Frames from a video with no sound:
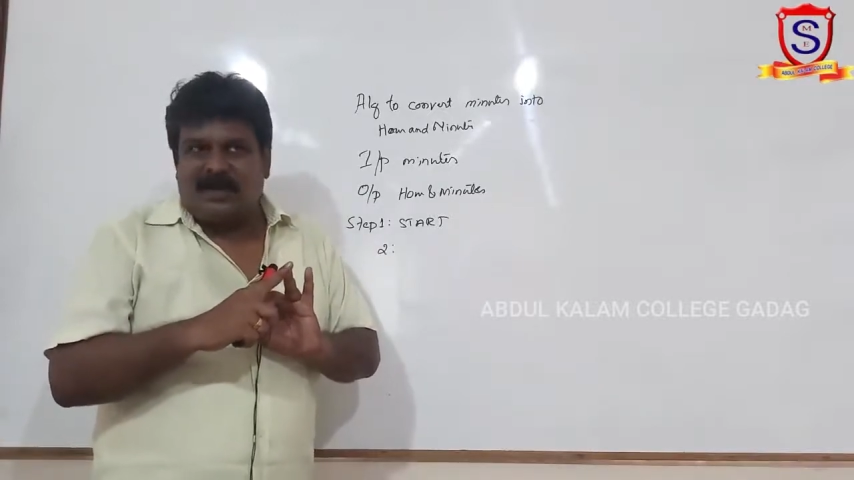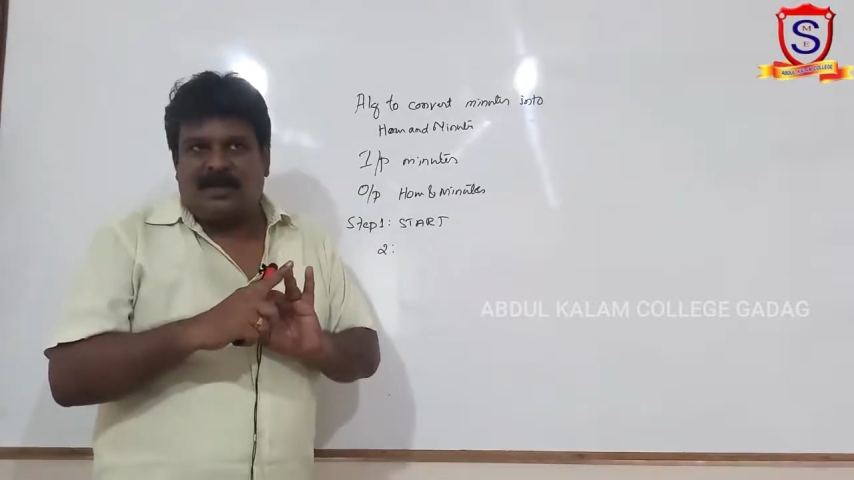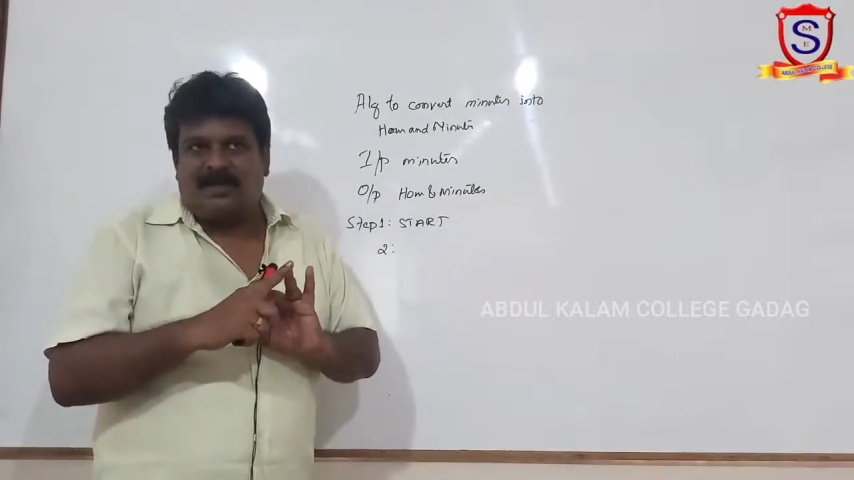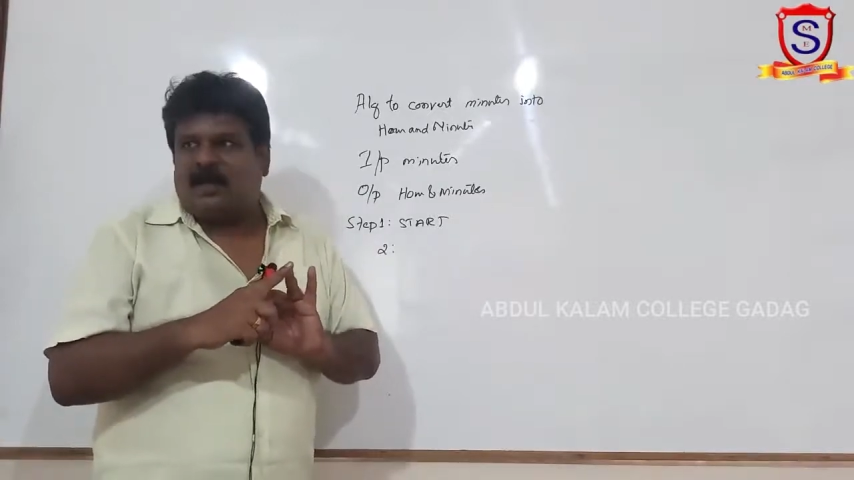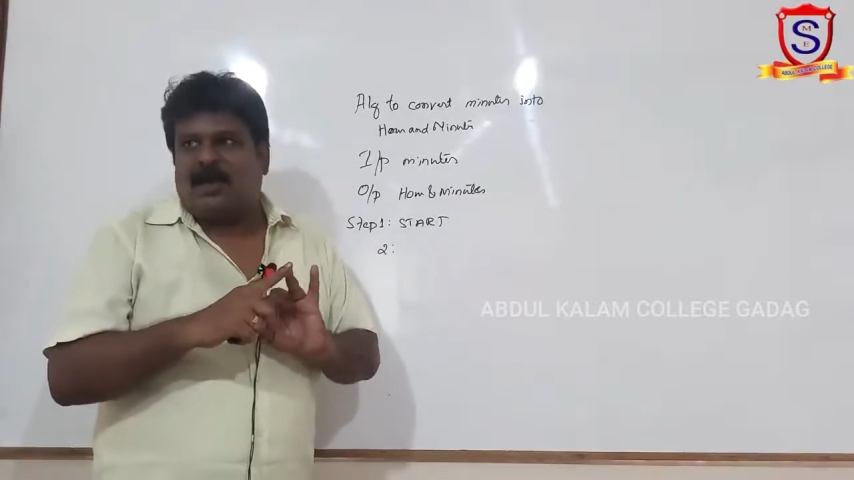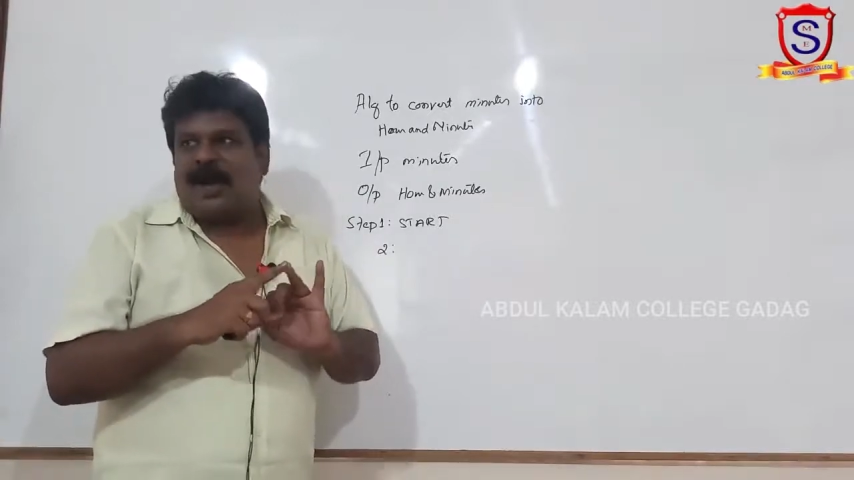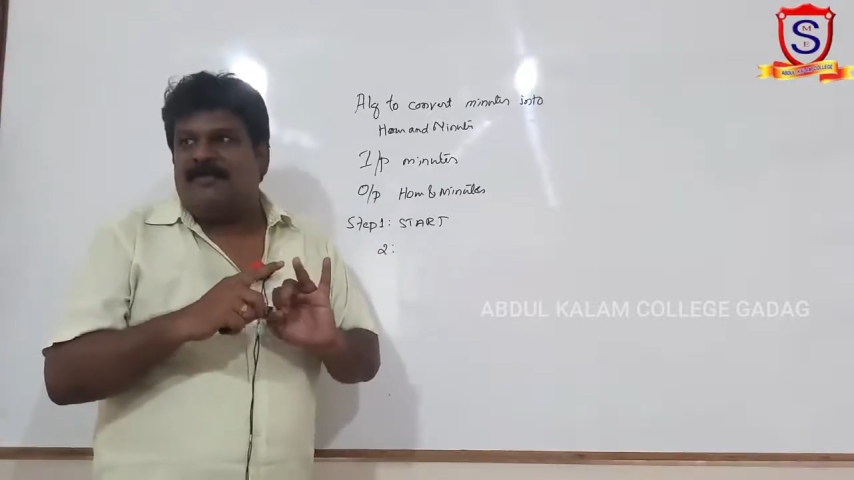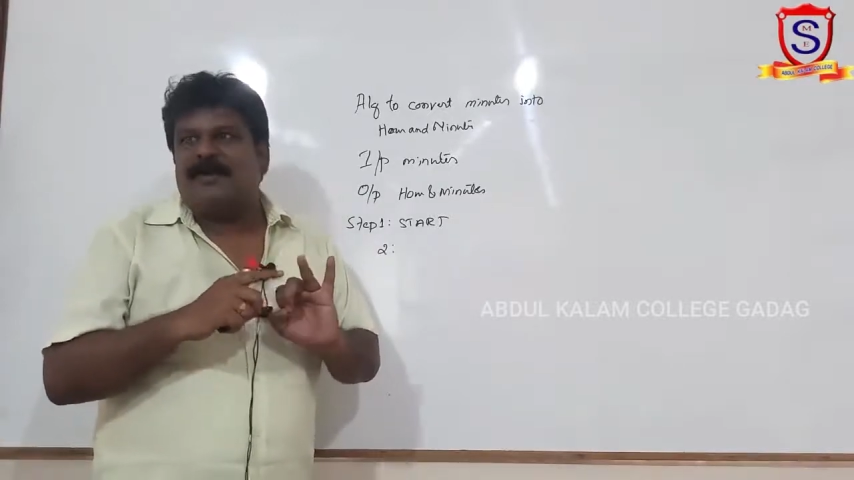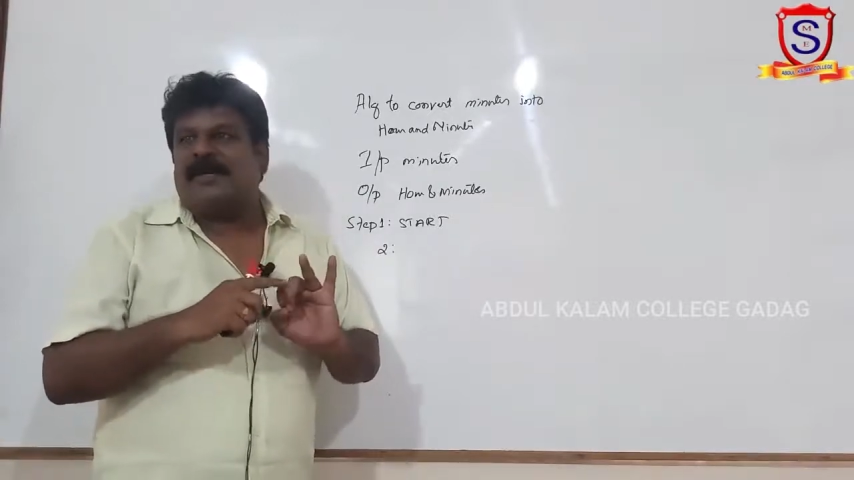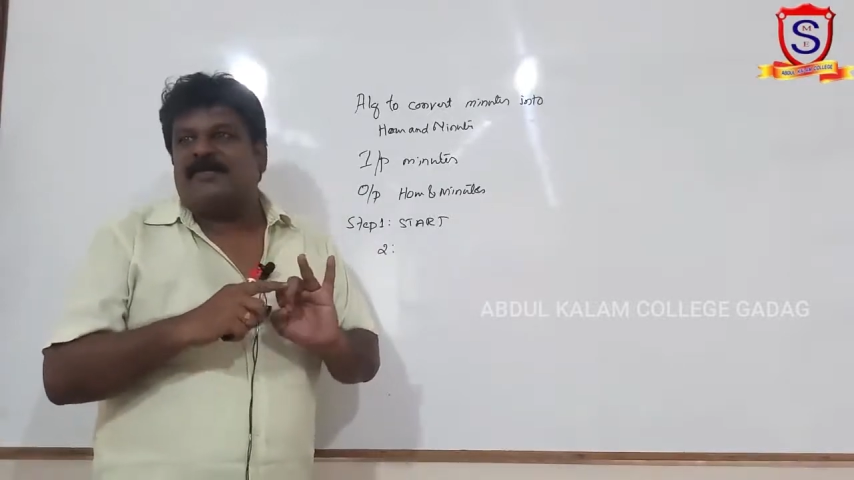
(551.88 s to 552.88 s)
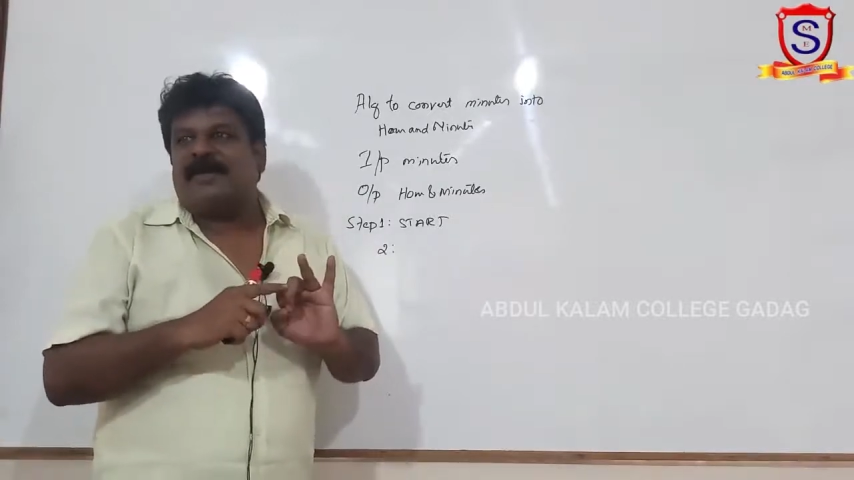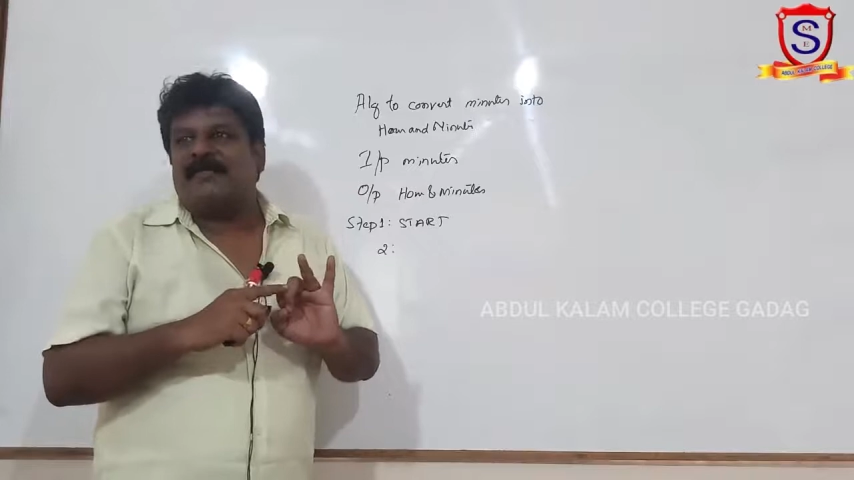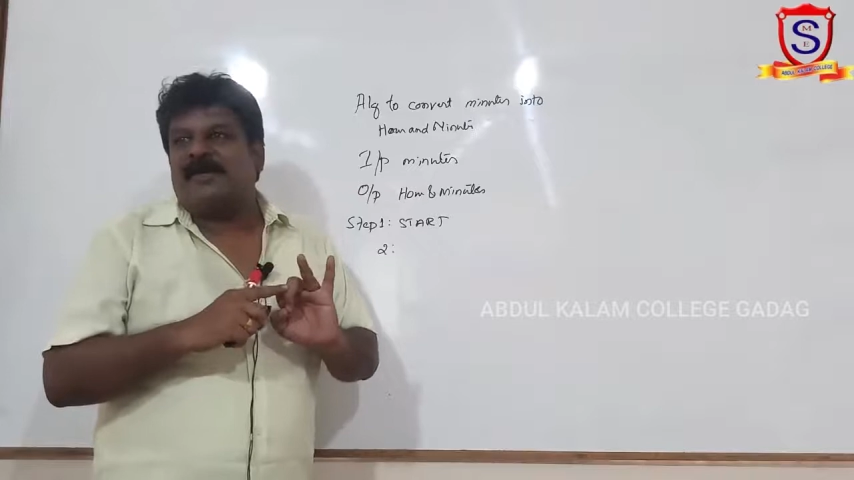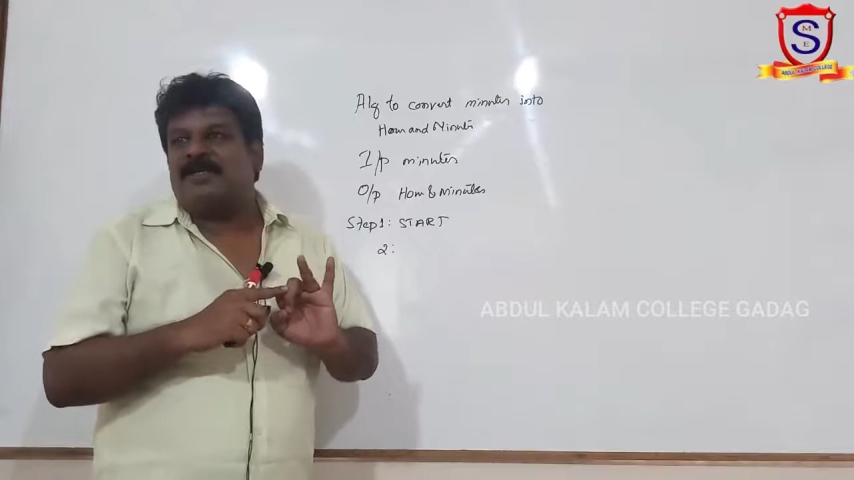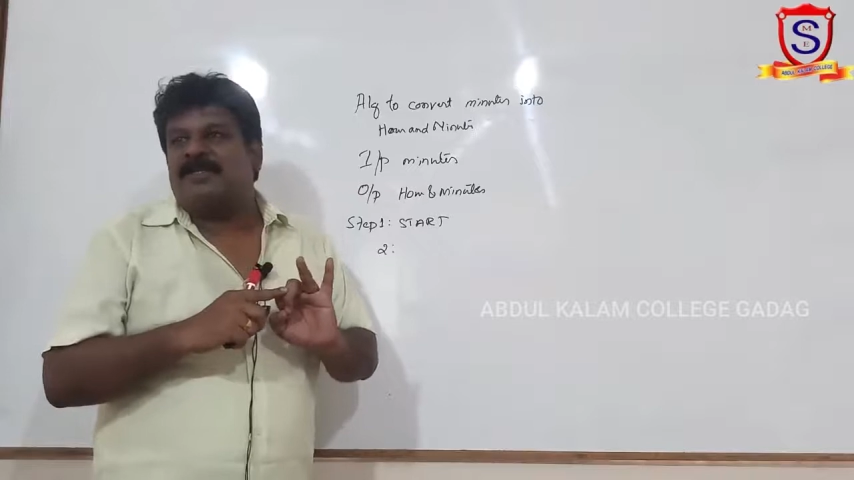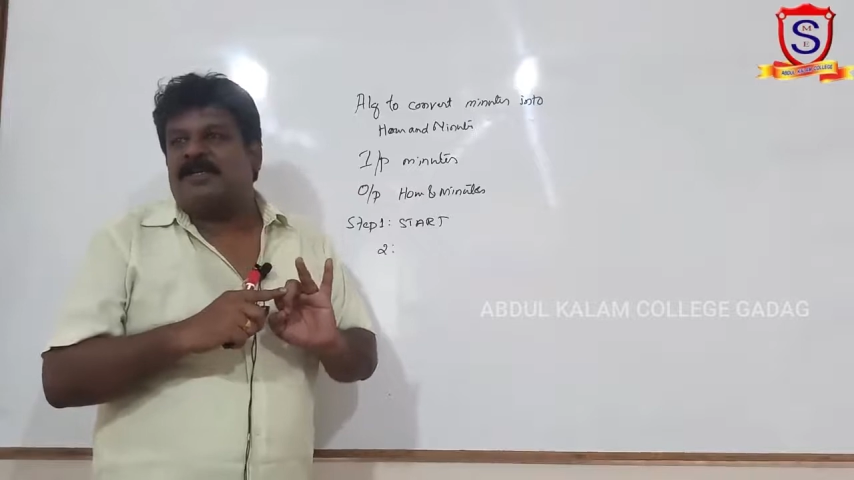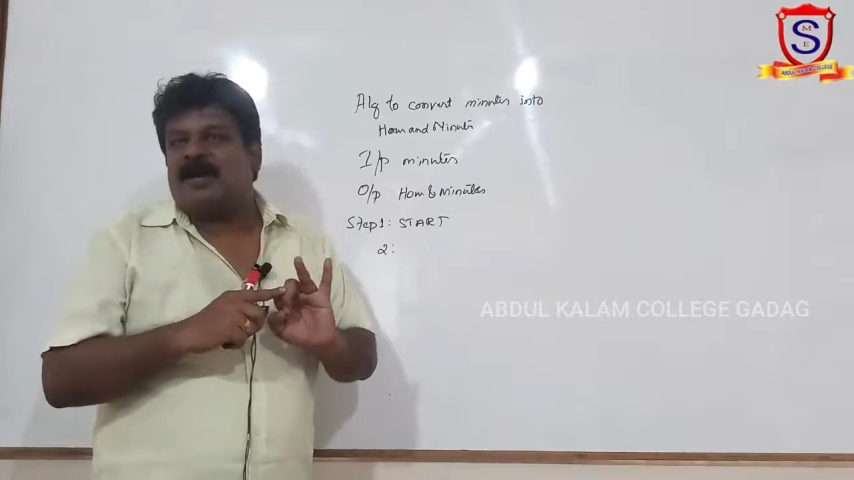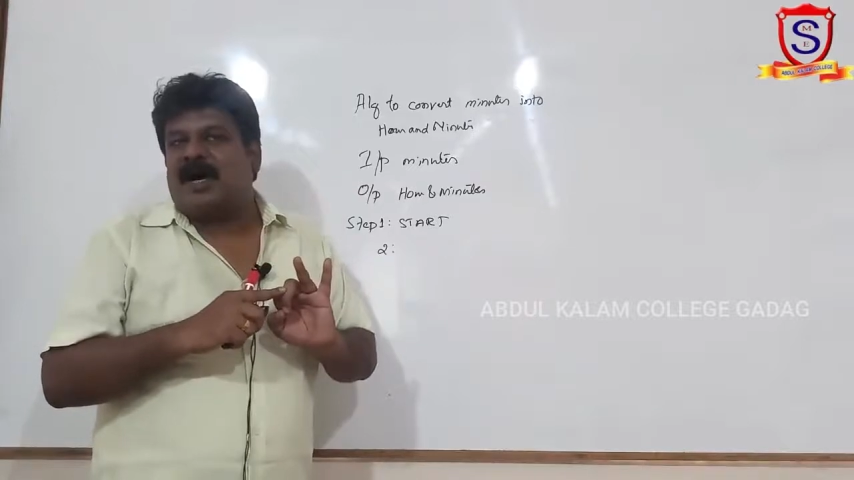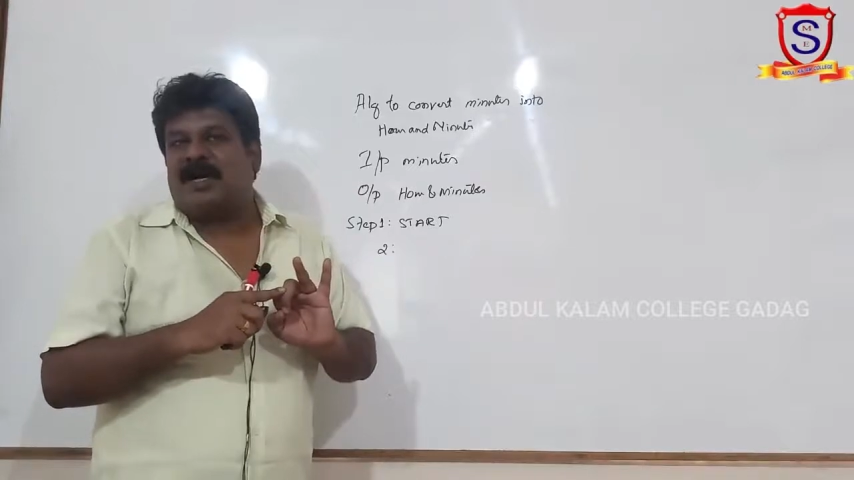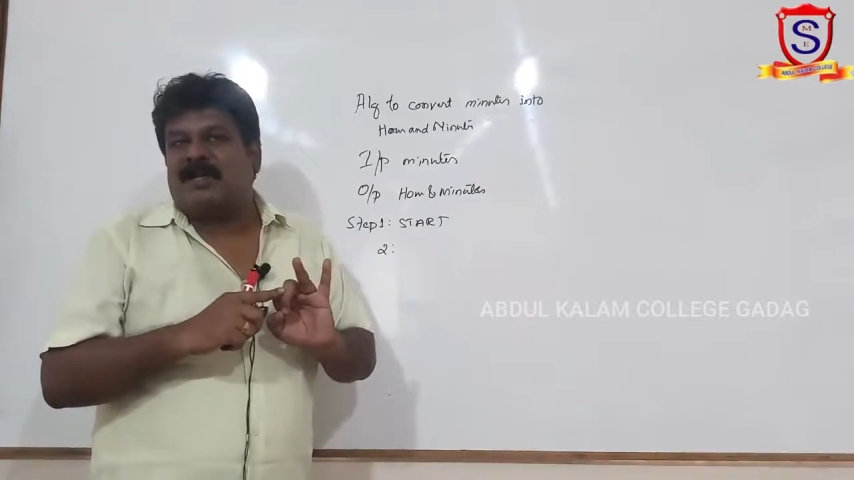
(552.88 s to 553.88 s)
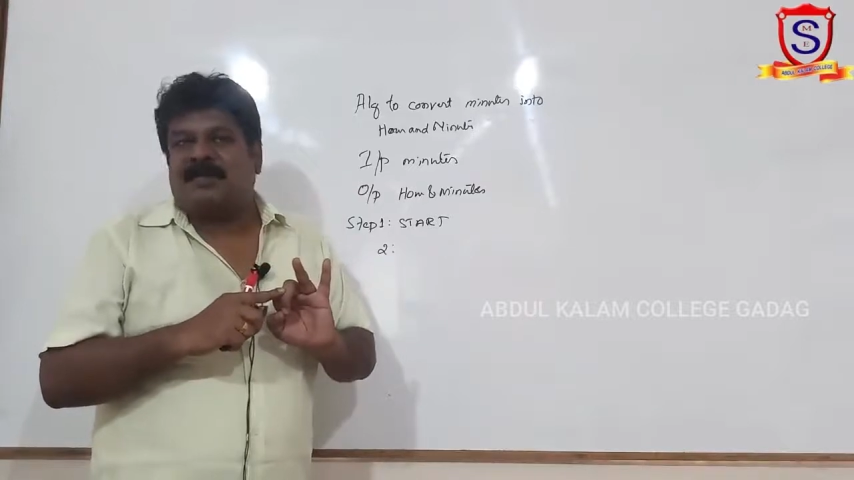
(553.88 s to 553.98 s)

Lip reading: So I'll be converting minutes into hour.